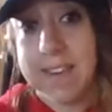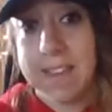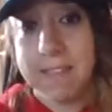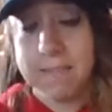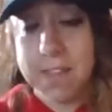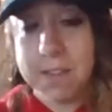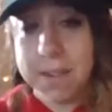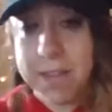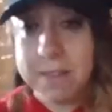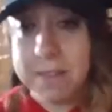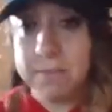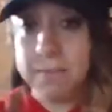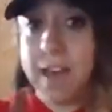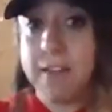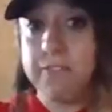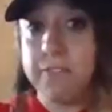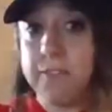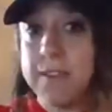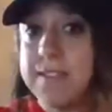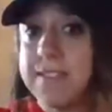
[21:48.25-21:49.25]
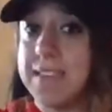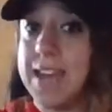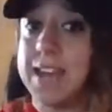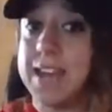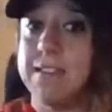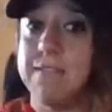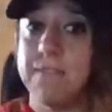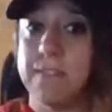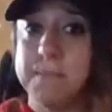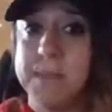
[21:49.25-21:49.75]
And if you can reference that
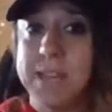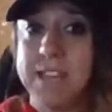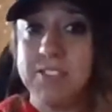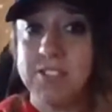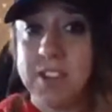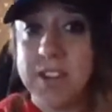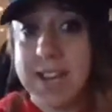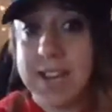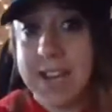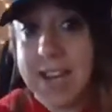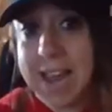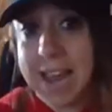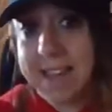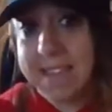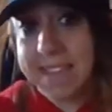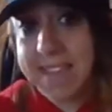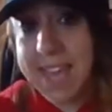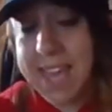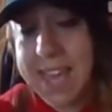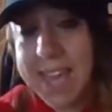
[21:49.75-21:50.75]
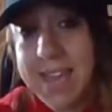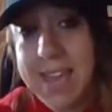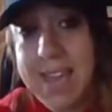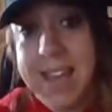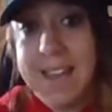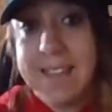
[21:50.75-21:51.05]
information in an essay,